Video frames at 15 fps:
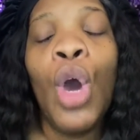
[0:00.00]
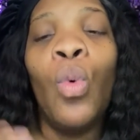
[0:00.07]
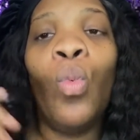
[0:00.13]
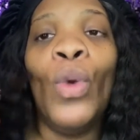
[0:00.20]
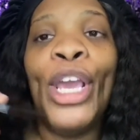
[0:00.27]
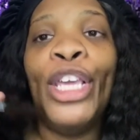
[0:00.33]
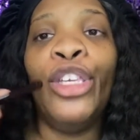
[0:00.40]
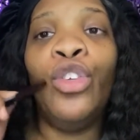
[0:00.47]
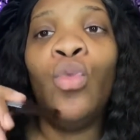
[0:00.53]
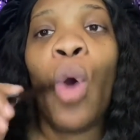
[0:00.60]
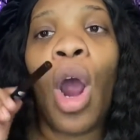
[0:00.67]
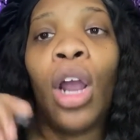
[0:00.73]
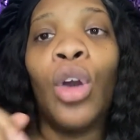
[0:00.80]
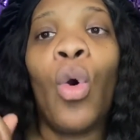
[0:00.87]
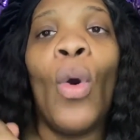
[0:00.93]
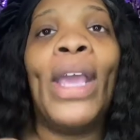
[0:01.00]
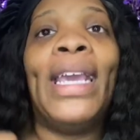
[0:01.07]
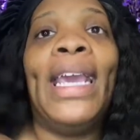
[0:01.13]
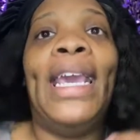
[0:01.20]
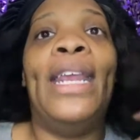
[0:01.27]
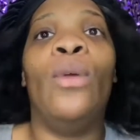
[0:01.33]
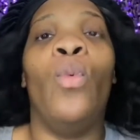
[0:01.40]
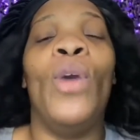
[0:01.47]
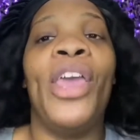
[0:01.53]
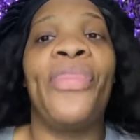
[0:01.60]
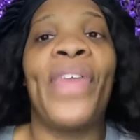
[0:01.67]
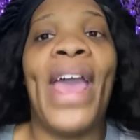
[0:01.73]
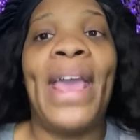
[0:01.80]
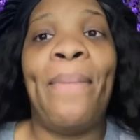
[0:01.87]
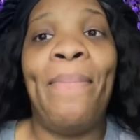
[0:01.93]
when you are going in
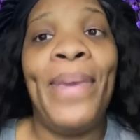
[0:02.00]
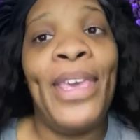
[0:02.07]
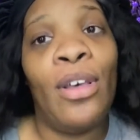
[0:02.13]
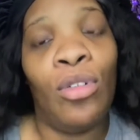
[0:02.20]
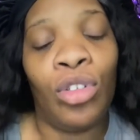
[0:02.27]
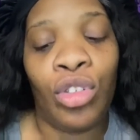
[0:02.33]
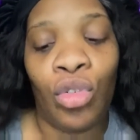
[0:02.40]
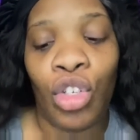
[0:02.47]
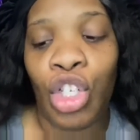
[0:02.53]
with a pencil.